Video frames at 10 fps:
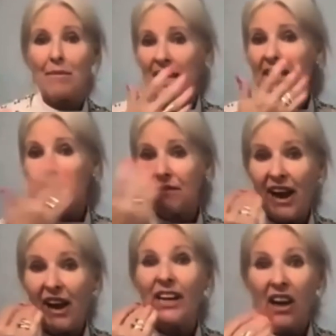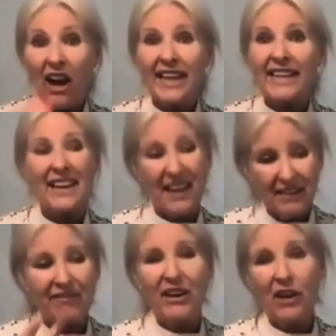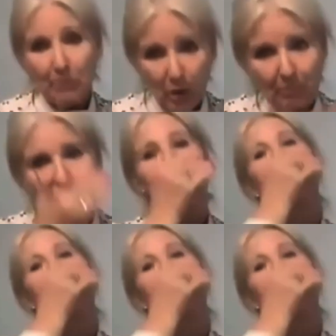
It is very light, and I feel I'm not being